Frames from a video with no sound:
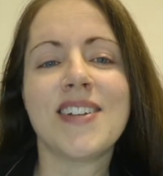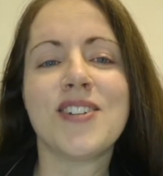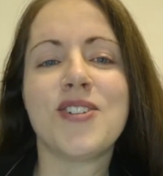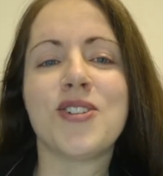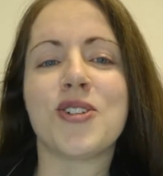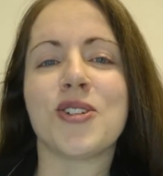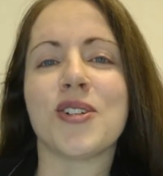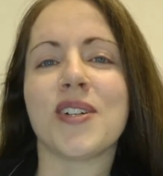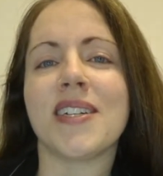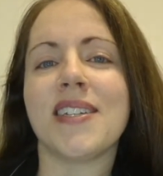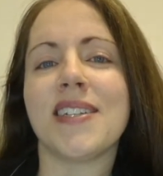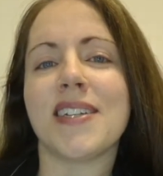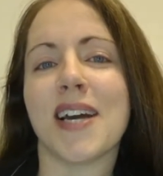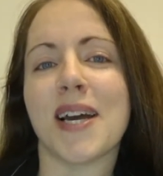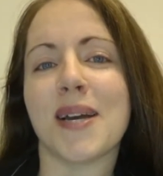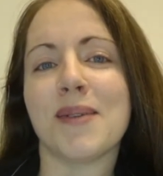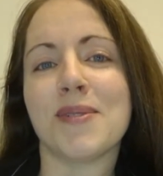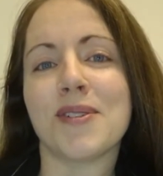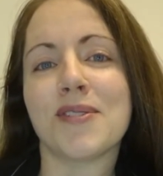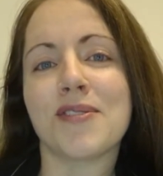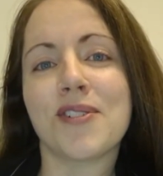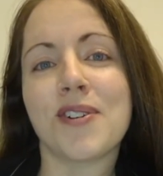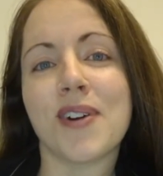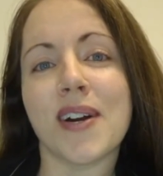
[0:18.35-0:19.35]
During
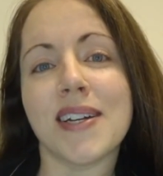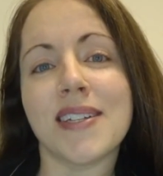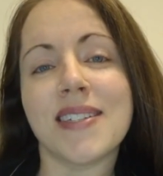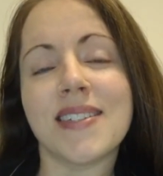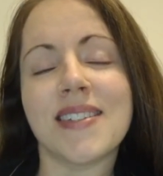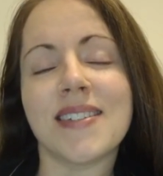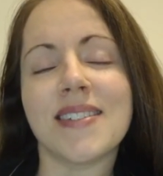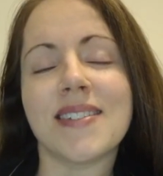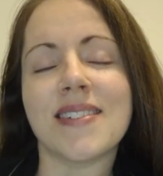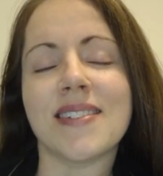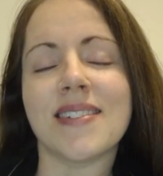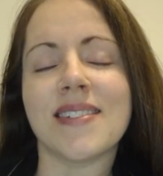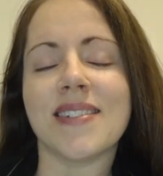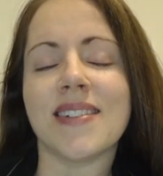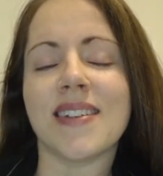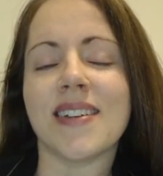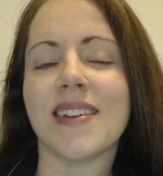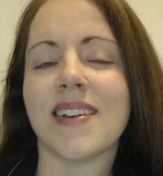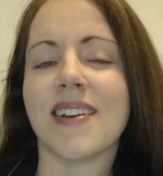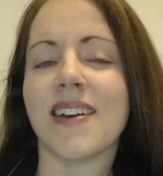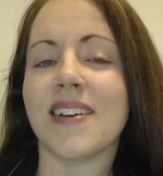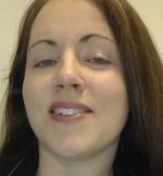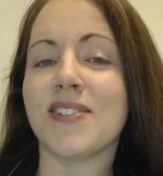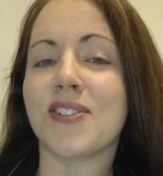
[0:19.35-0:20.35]
times of crisis and
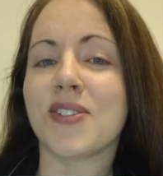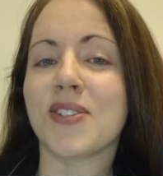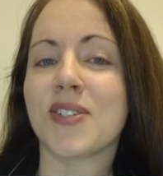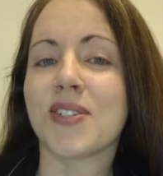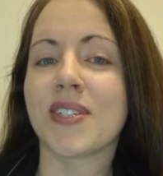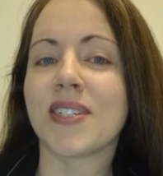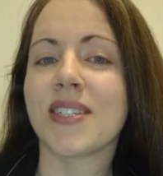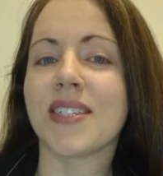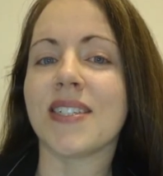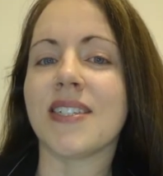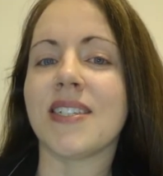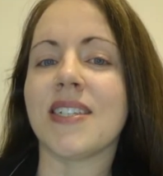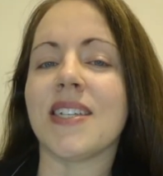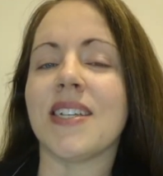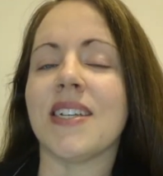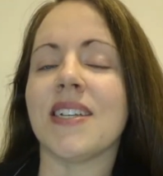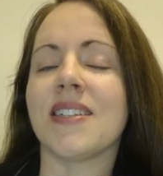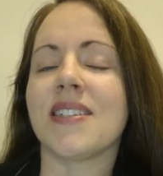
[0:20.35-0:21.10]
uncertainty,